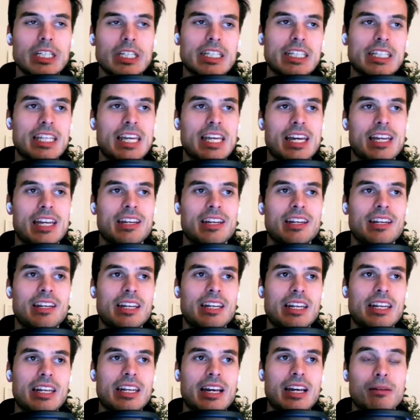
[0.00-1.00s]

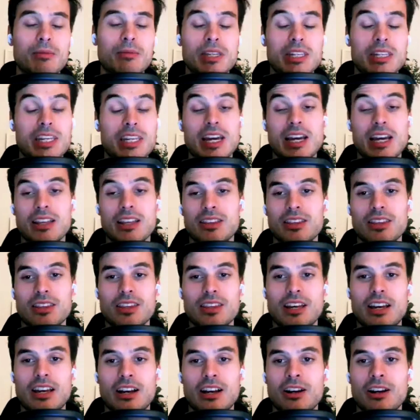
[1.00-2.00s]
then I mean, yeah,
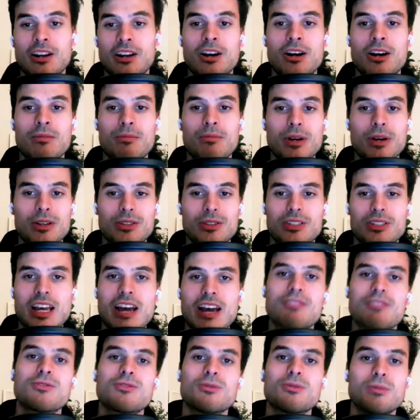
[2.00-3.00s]
alarm bells
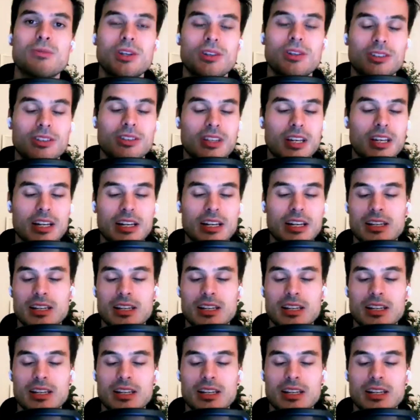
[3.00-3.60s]
have to be on in that